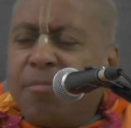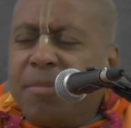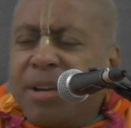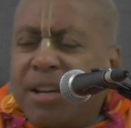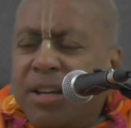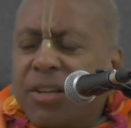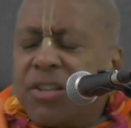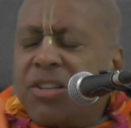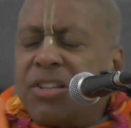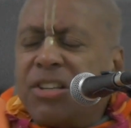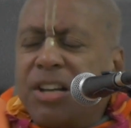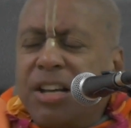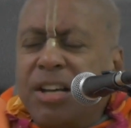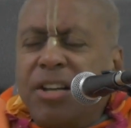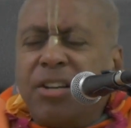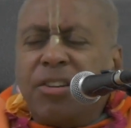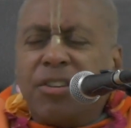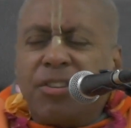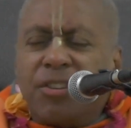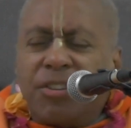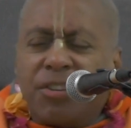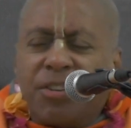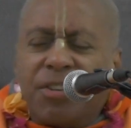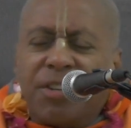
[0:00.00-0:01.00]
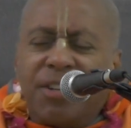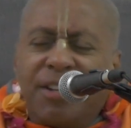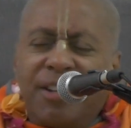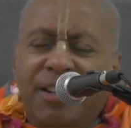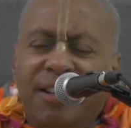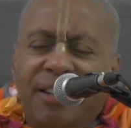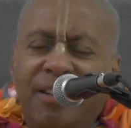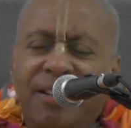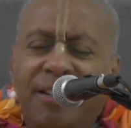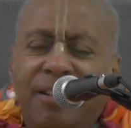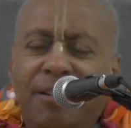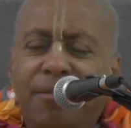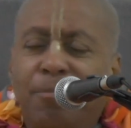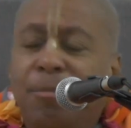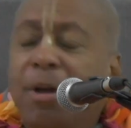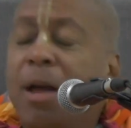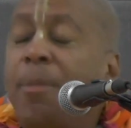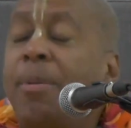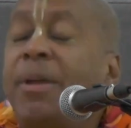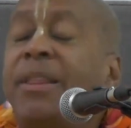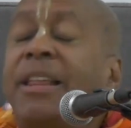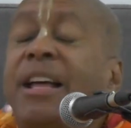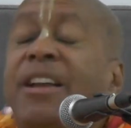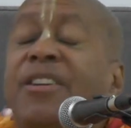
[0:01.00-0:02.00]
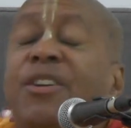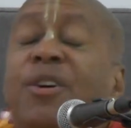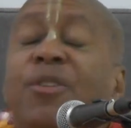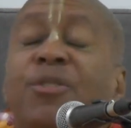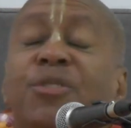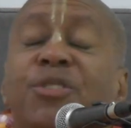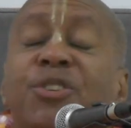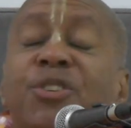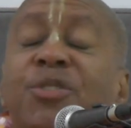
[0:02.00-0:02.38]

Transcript: it makes sense. Maybe they don't